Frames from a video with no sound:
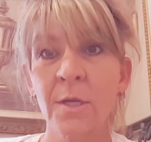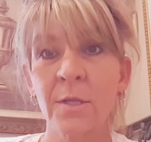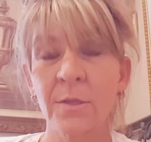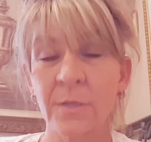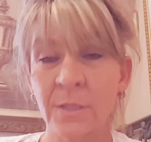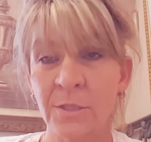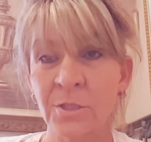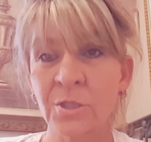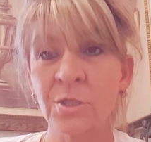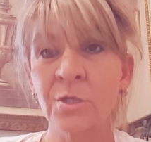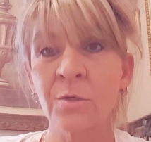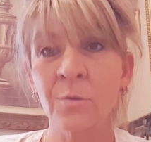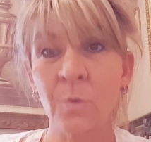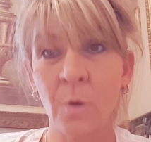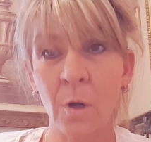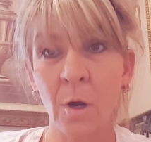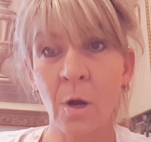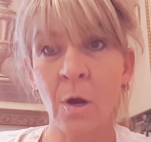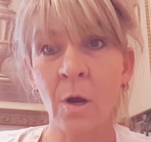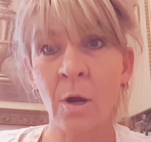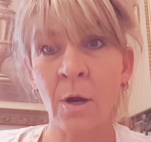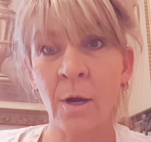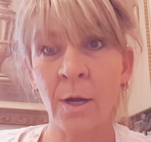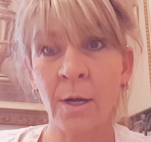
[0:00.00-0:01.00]
that you
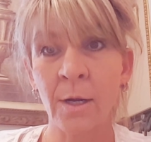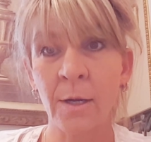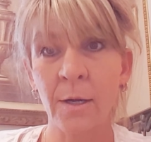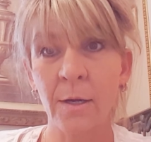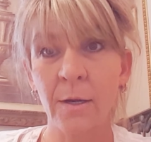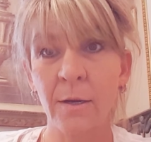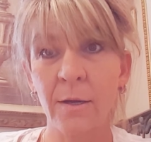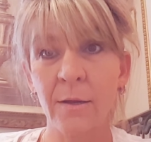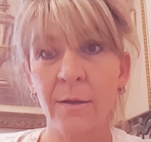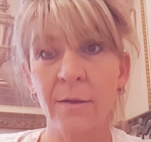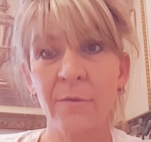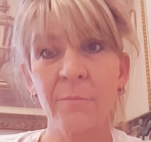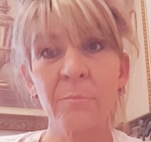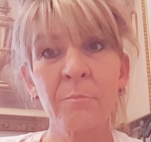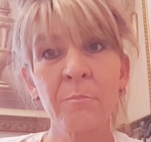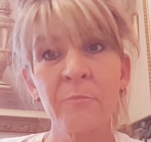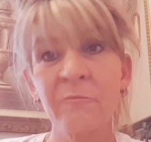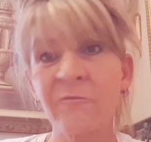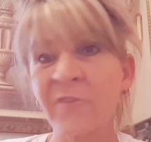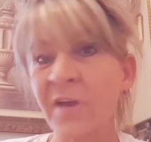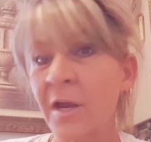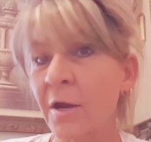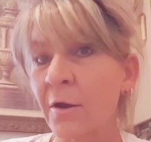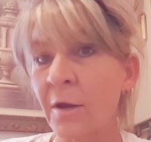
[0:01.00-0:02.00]
are
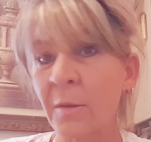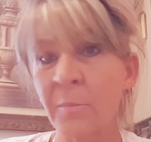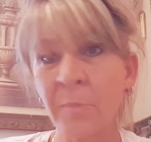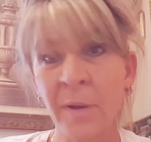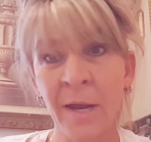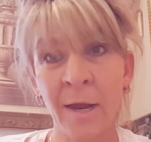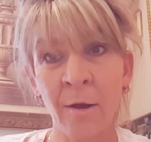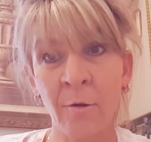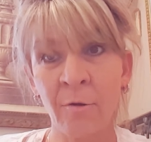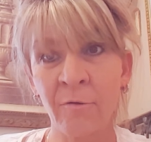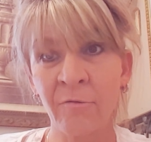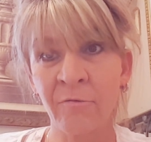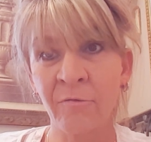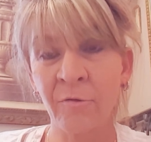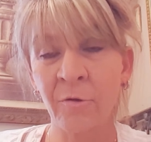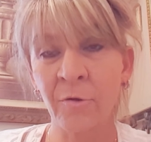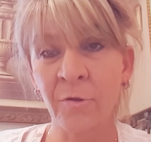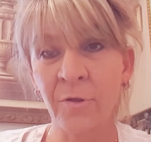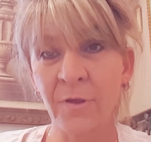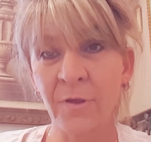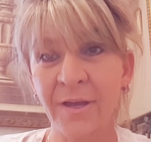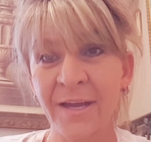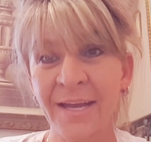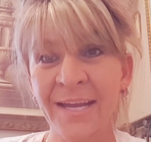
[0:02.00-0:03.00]
very
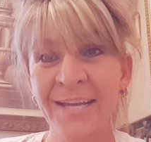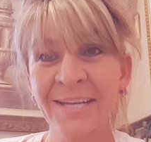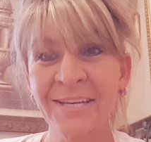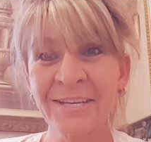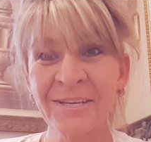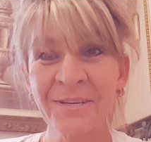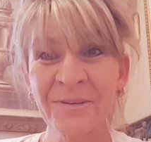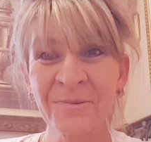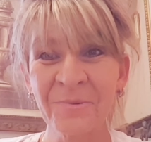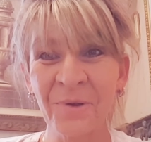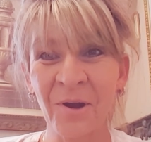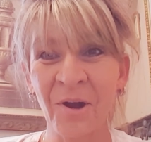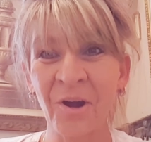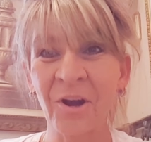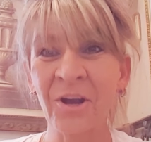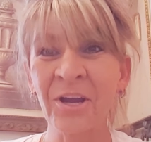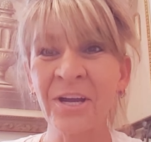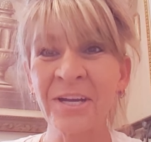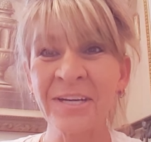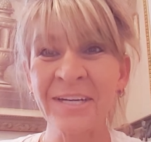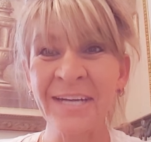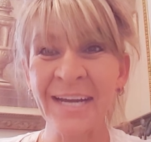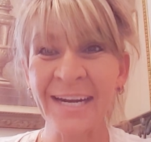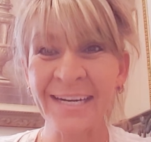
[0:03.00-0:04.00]
powerful and you are
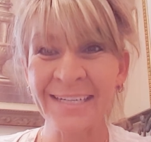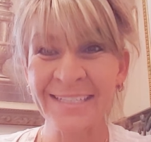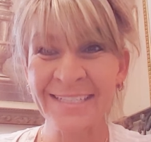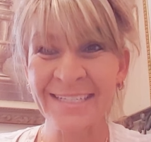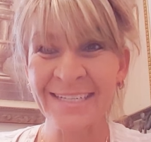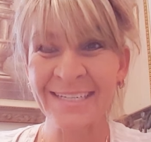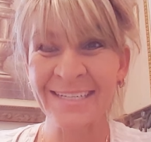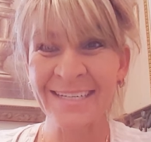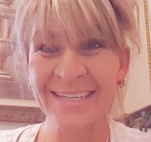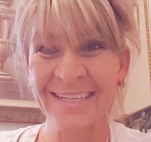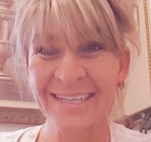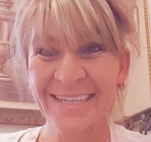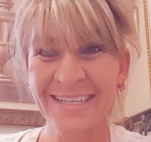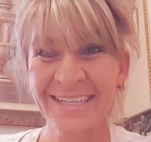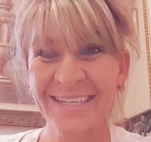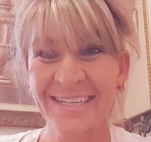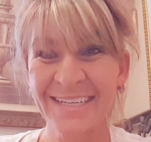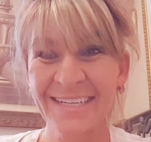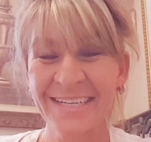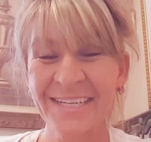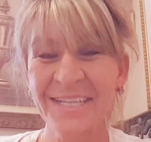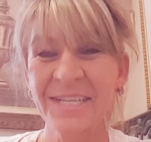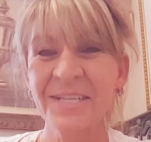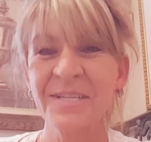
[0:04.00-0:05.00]
connected
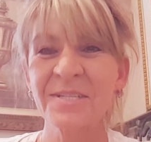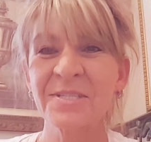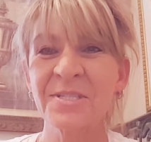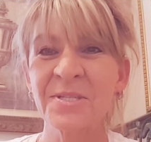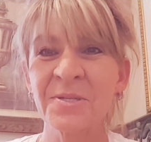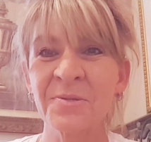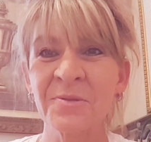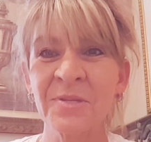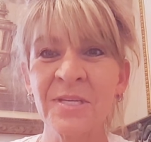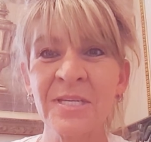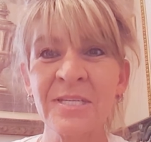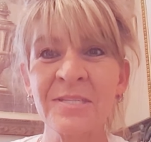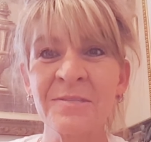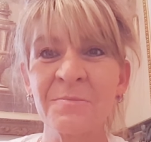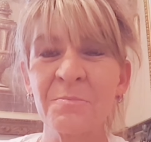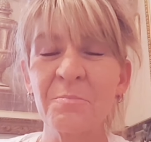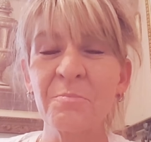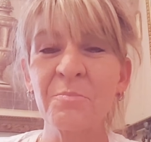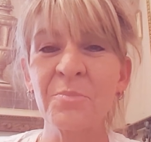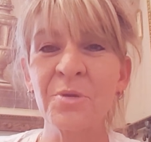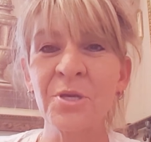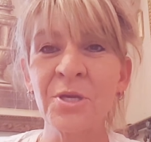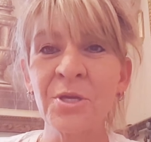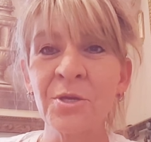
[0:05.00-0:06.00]
to these
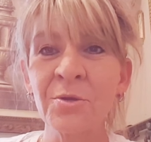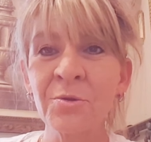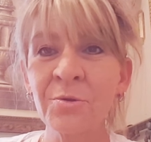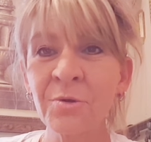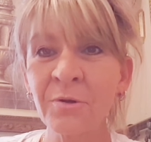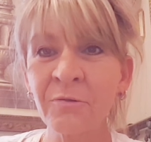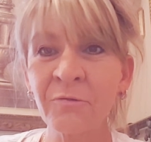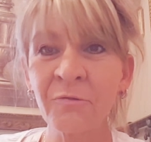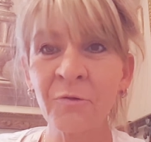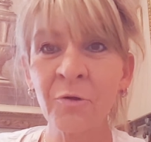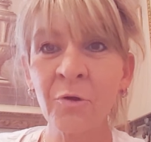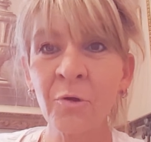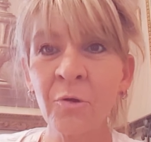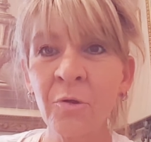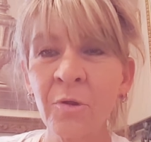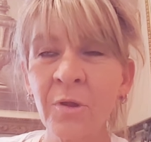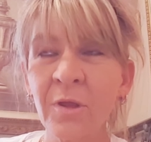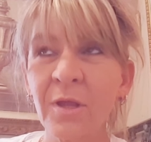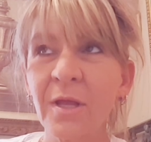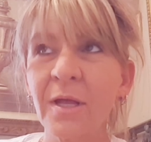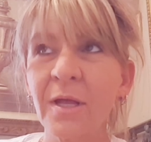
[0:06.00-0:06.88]
beautiful